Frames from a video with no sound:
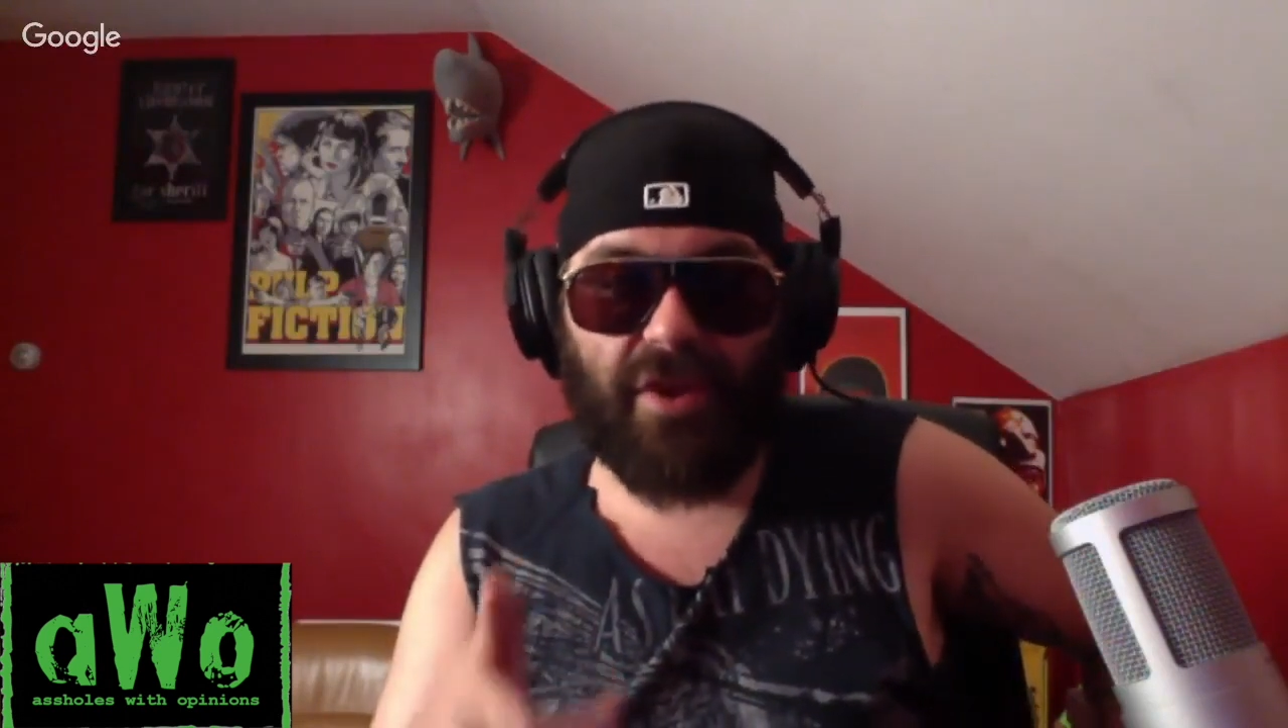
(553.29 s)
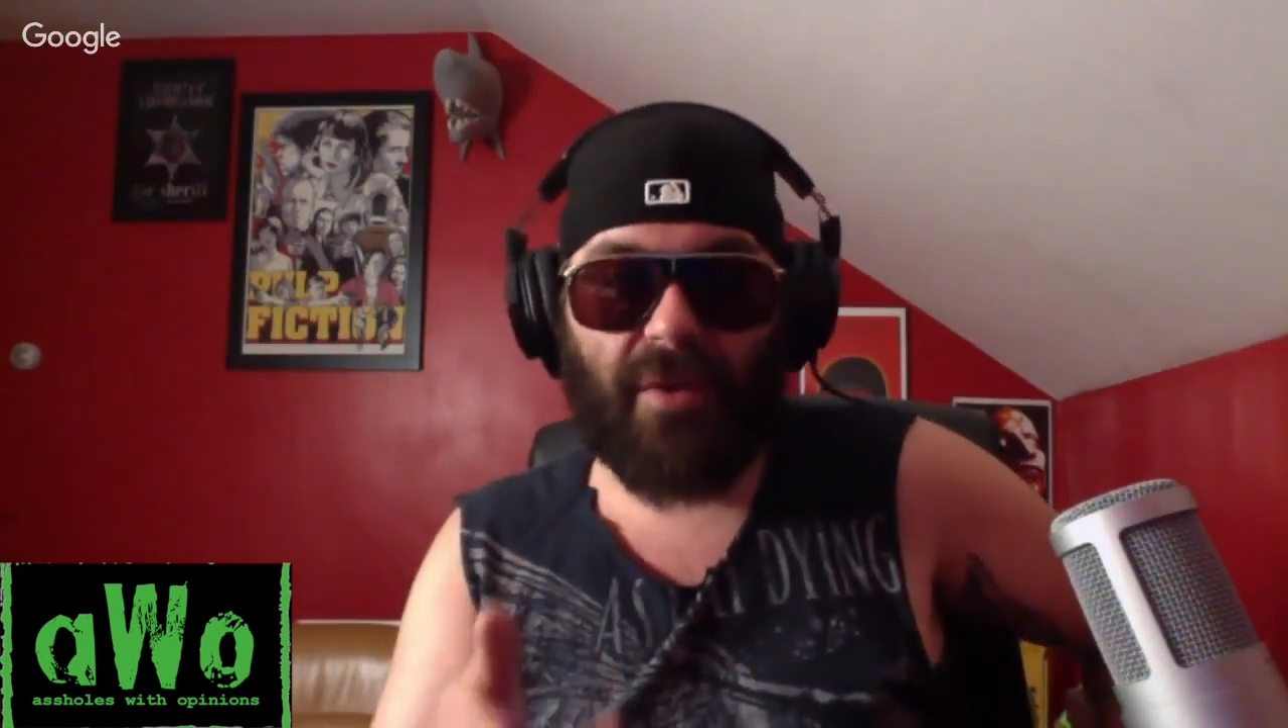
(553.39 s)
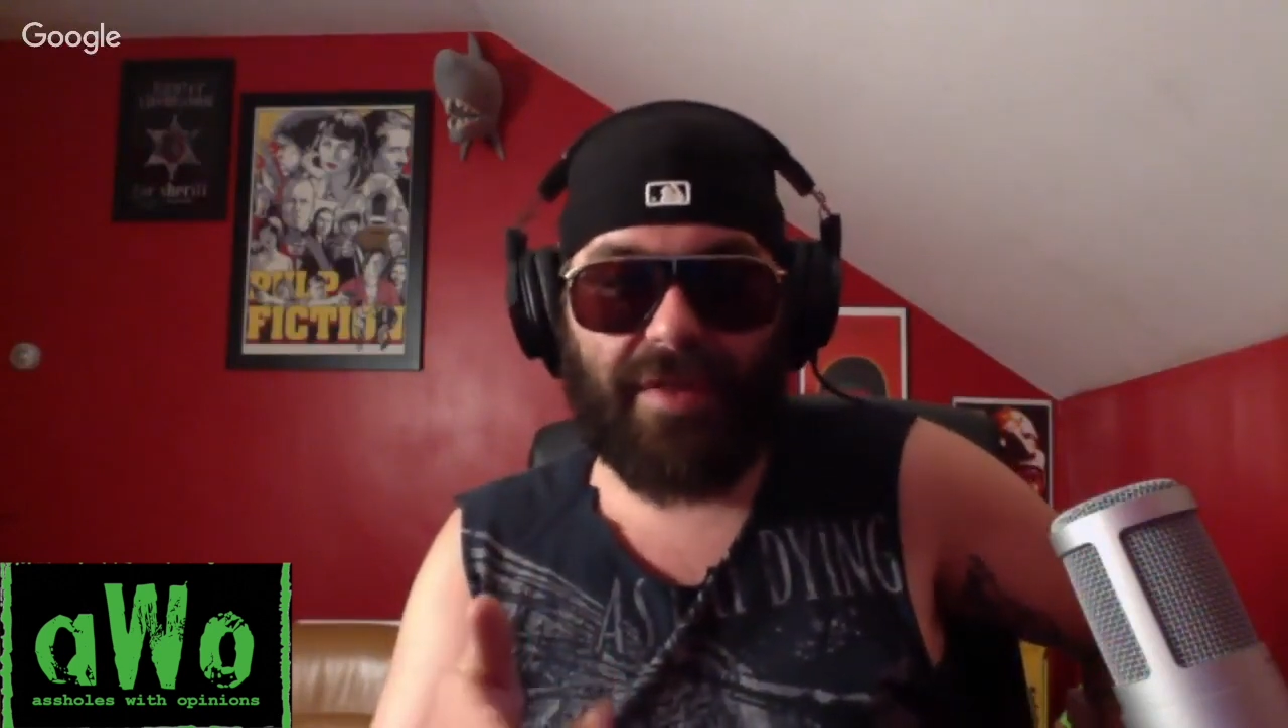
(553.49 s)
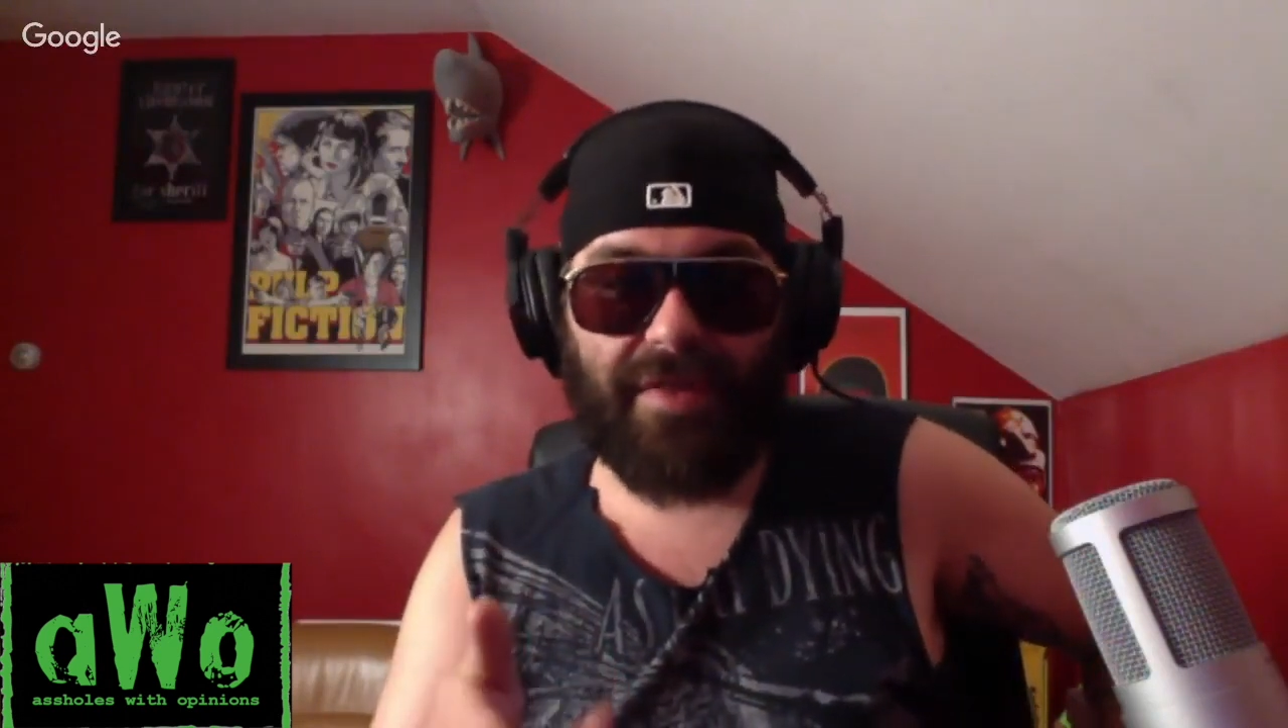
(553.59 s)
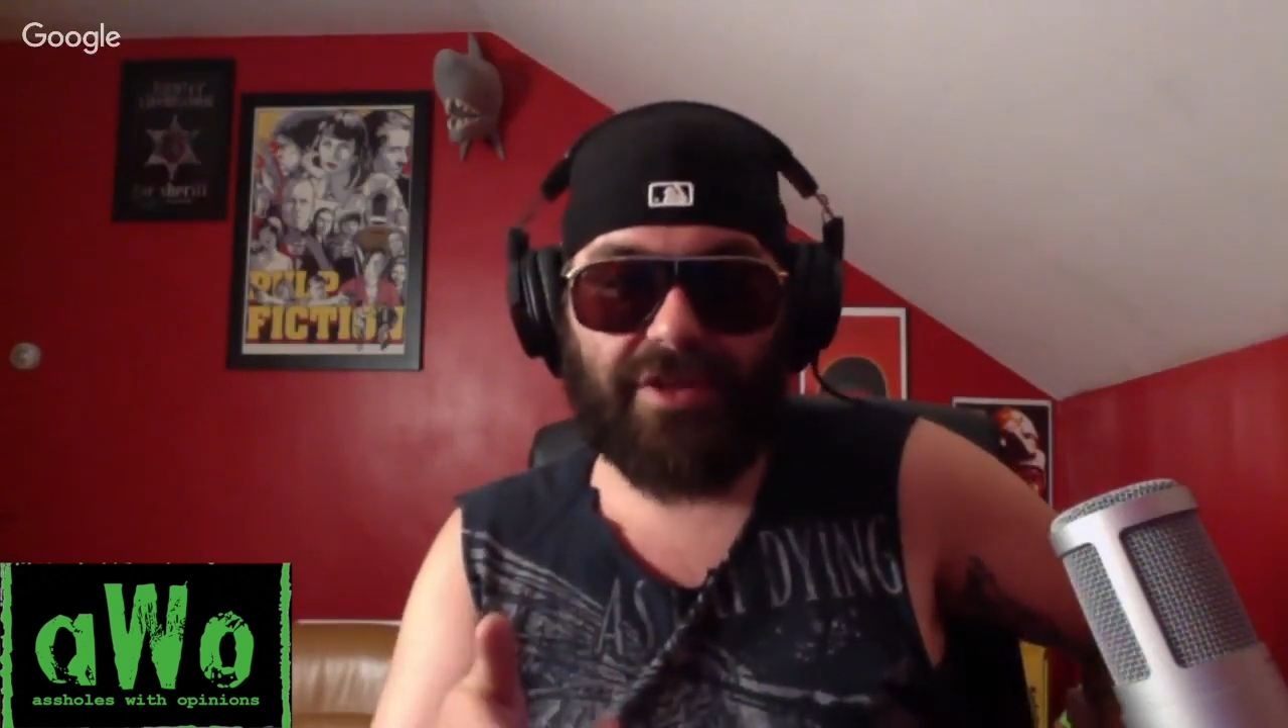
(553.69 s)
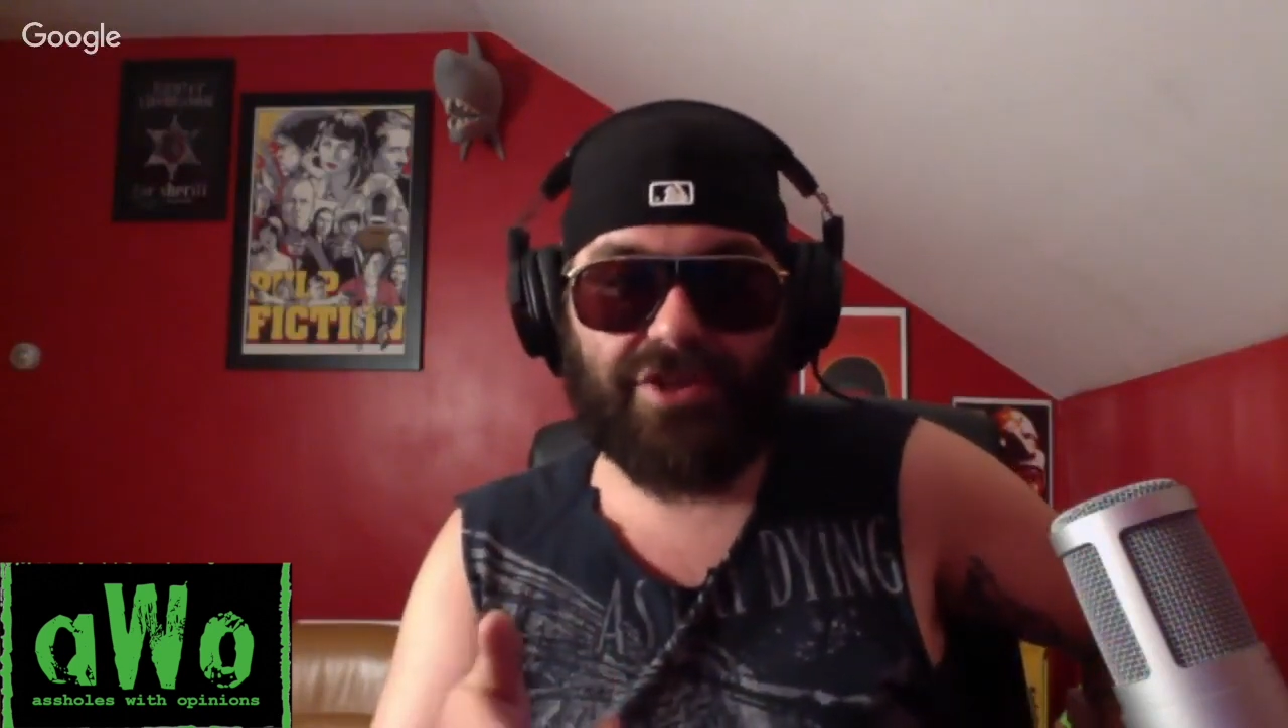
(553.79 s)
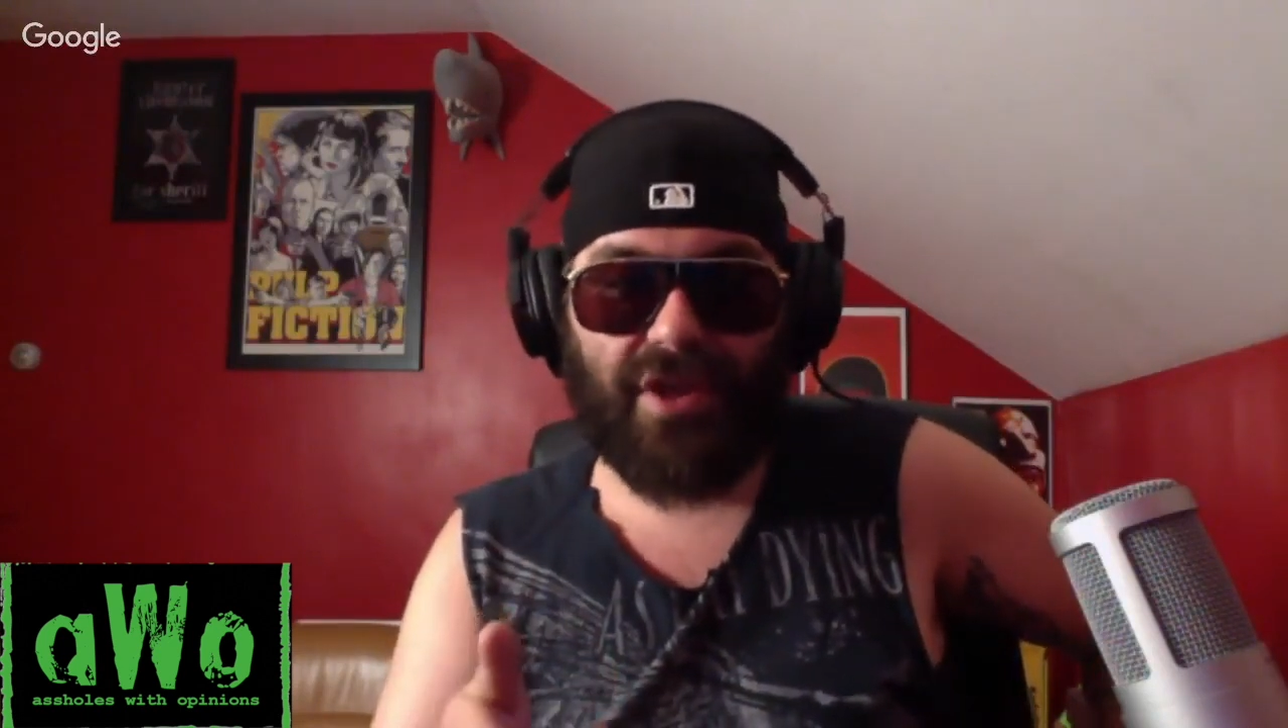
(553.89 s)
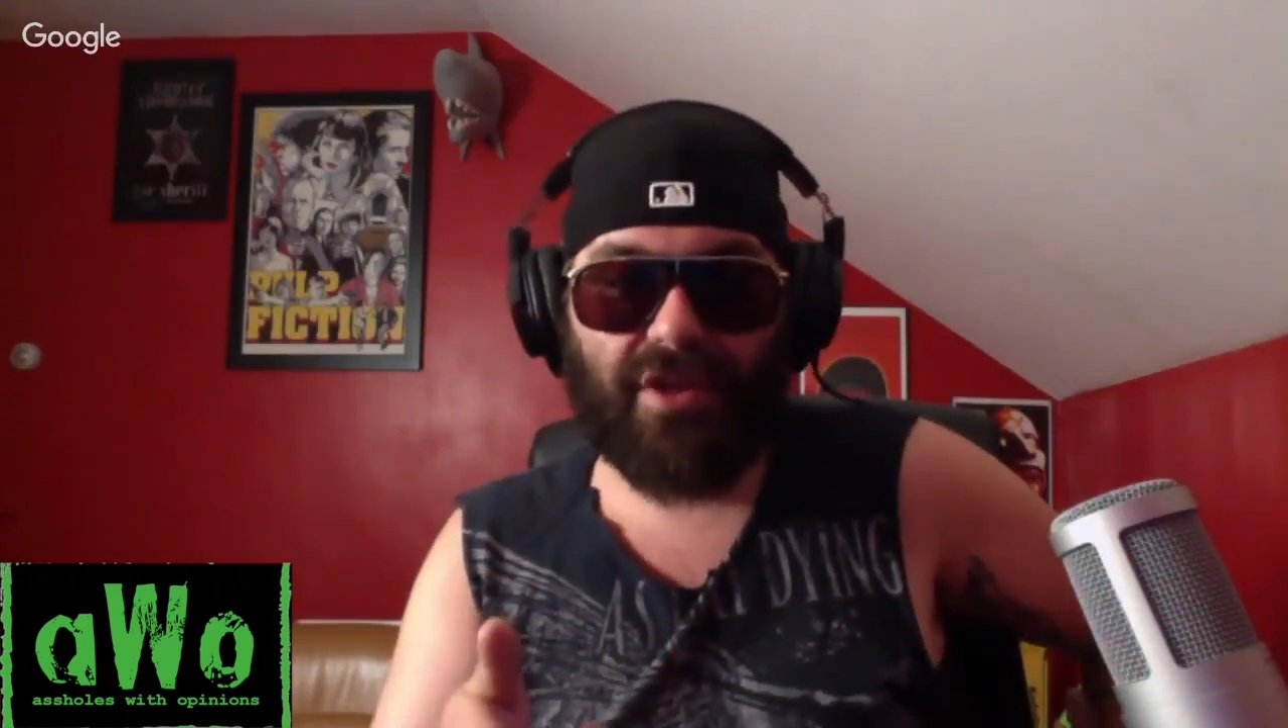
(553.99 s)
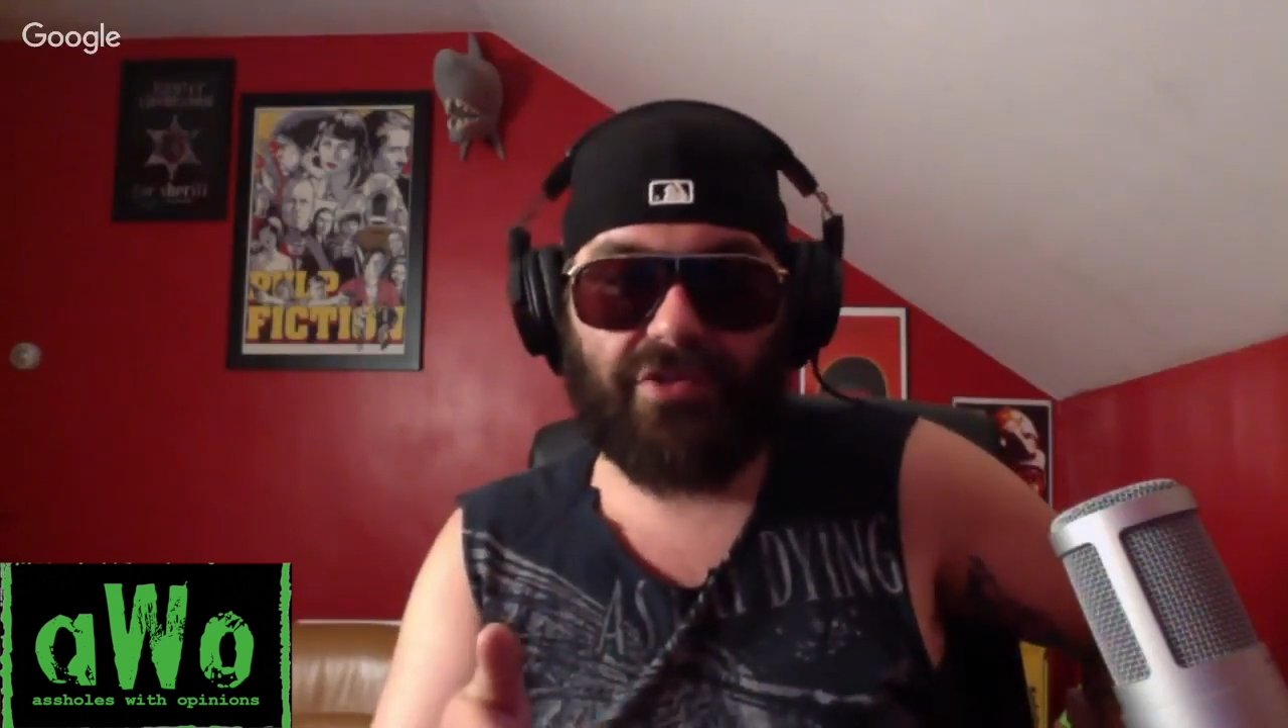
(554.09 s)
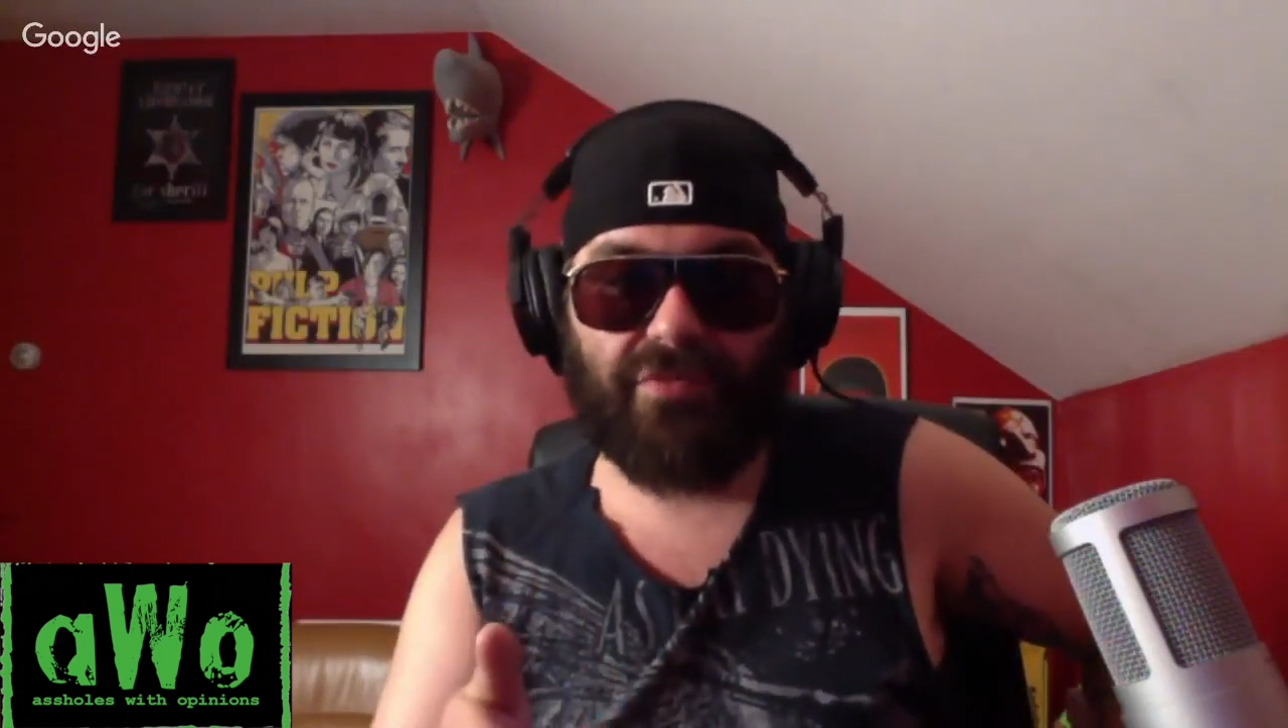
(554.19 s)
yo, I think
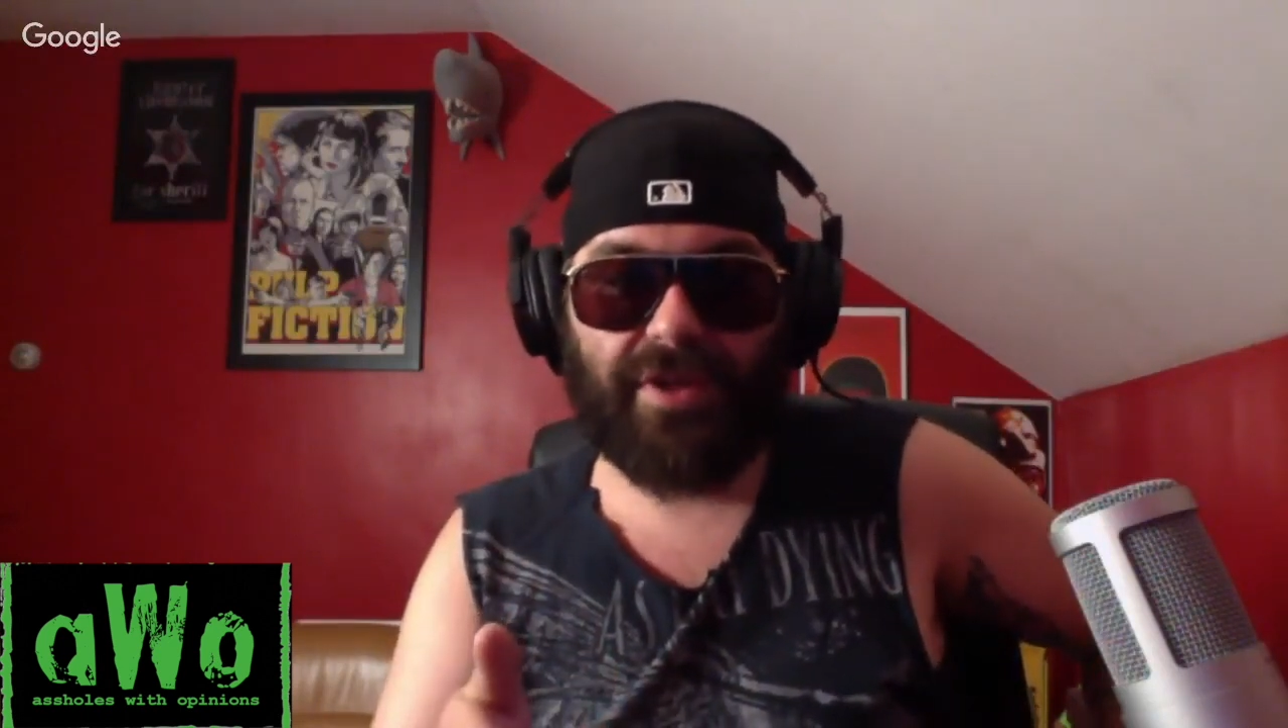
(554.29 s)
Charlotte's